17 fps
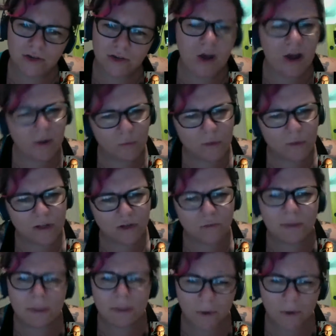on which
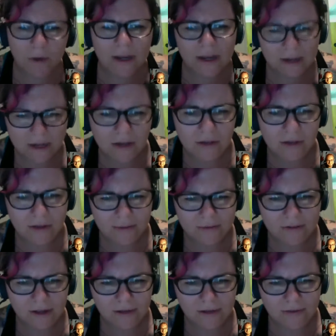people can kill
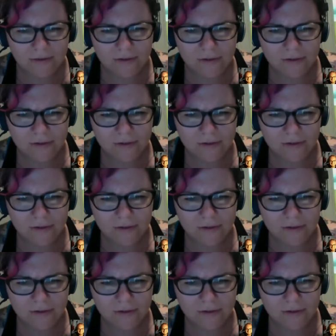themselves.